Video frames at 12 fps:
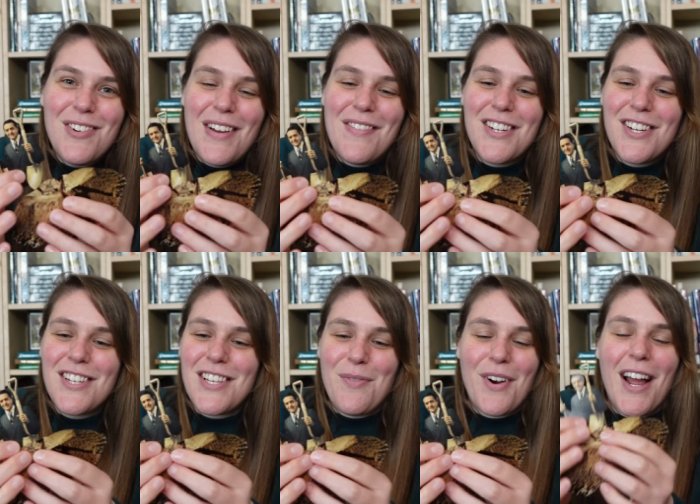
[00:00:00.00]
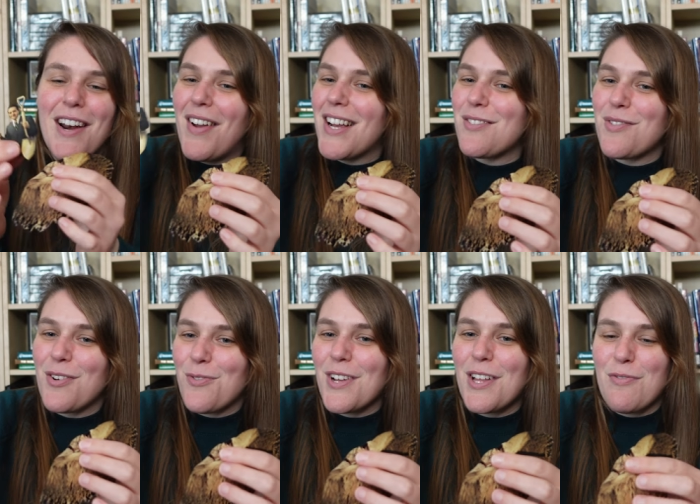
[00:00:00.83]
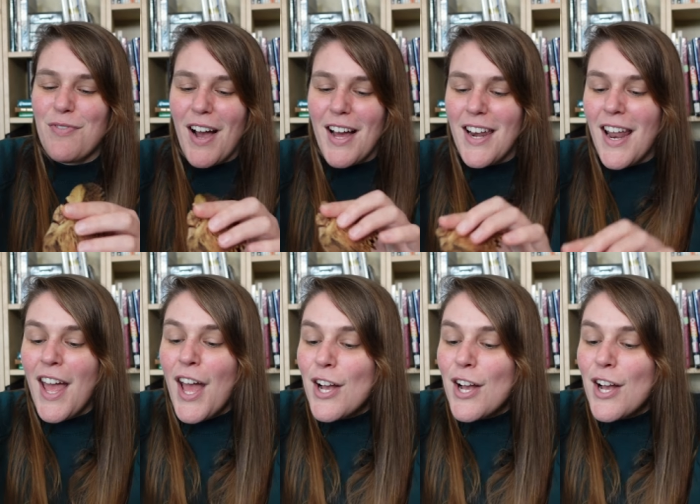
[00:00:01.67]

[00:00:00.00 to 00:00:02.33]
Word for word: images and we're gonna make something really fun.